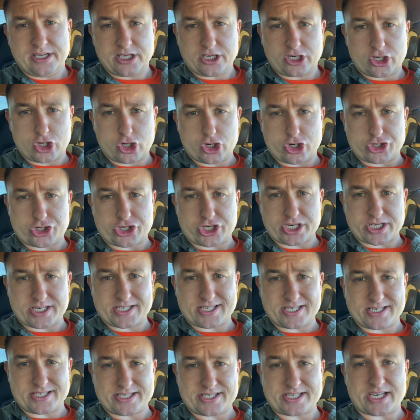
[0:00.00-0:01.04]

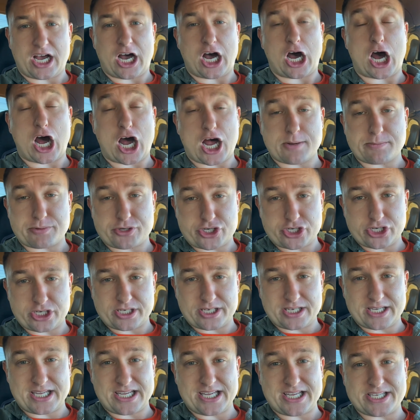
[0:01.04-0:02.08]
cushions
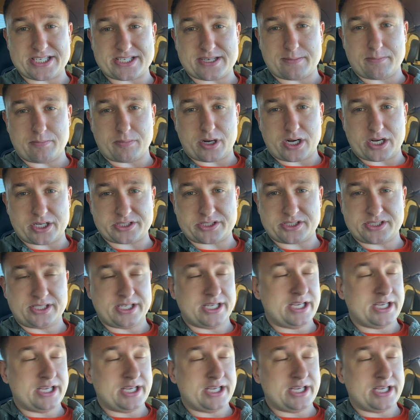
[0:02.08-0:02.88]
option is a must.